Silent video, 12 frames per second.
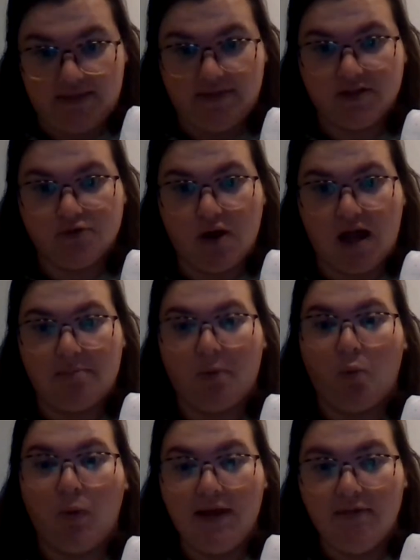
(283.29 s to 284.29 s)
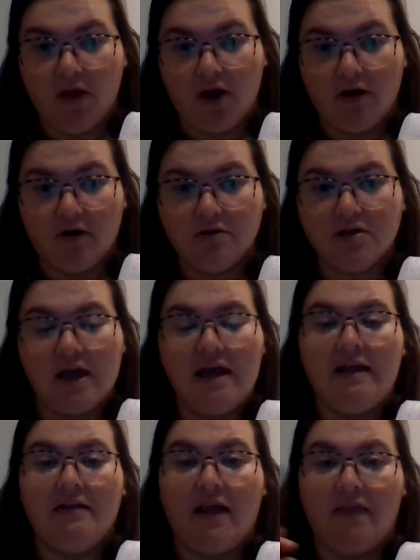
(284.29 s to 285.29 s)
That's right. But we learn
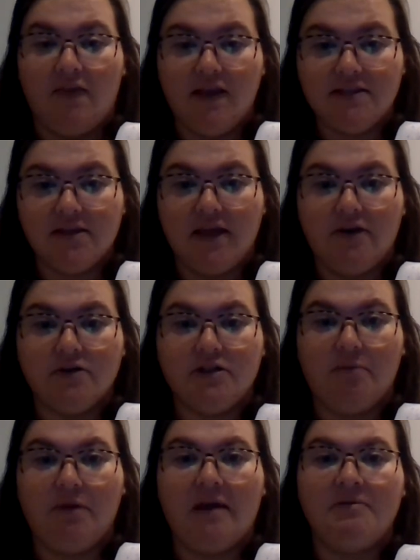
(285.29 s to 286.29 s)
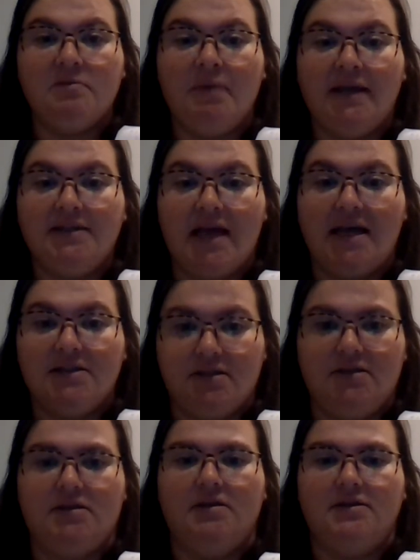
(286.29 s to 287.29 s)
that this letter sometimes makes that
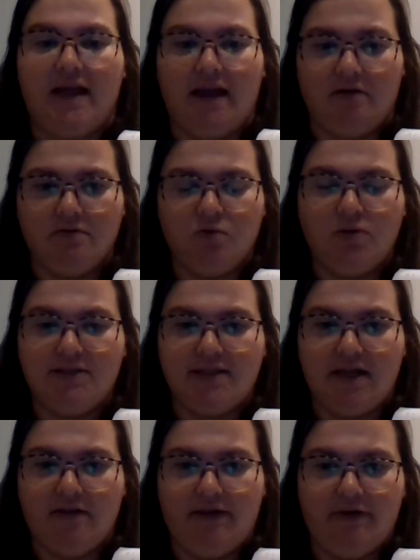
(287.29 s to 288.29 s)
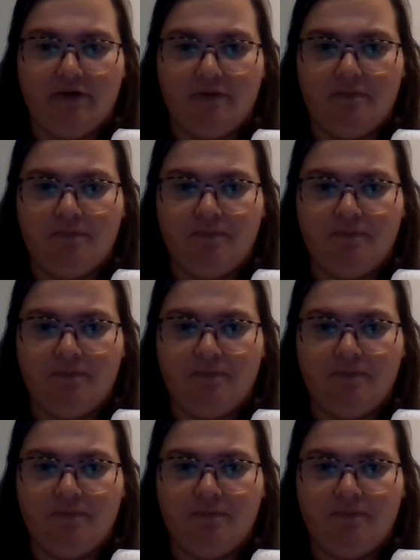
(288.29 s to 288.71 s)
Z sound. What's that letter?